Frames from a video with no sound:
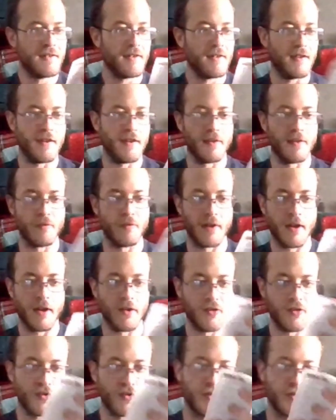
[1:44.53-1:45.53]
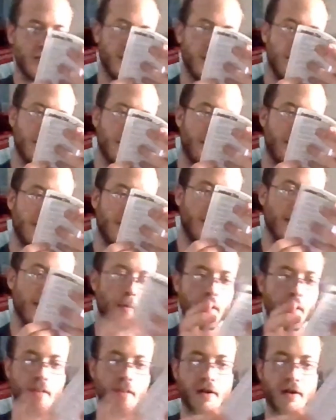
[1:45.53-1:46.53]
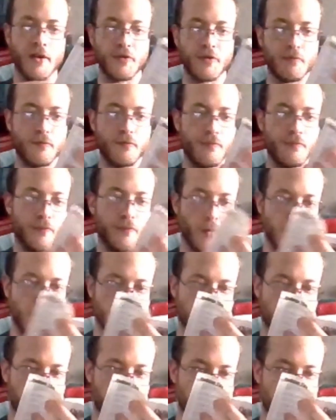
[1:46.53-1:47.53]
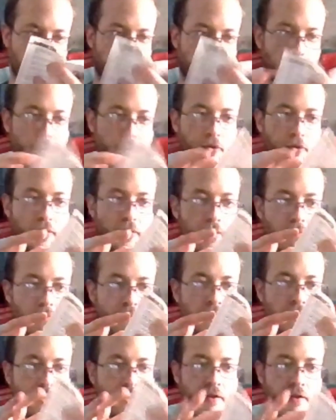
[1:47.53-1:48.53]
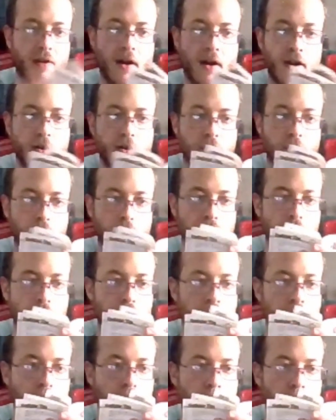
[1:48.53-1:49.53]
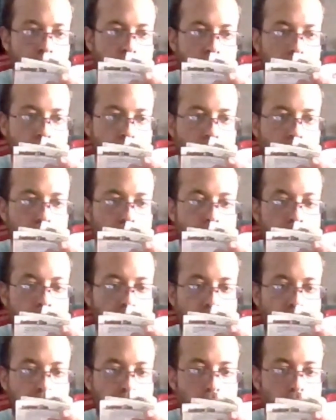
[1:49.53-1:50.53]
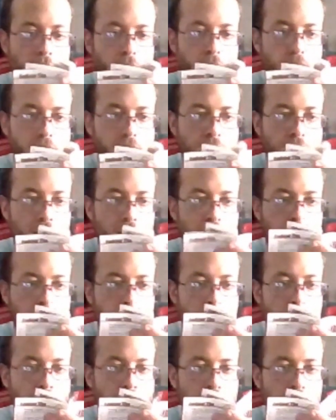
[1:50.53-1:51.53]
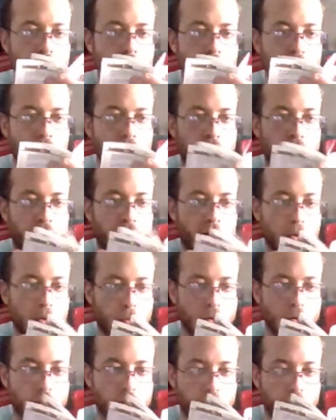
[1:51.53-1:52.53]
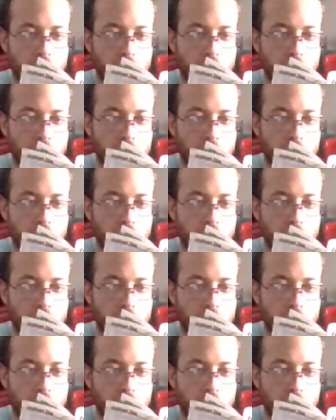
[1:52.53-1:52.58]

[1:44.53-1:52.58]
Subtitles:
even has, oh wow, it has full-on maps of the entire area, the entire world.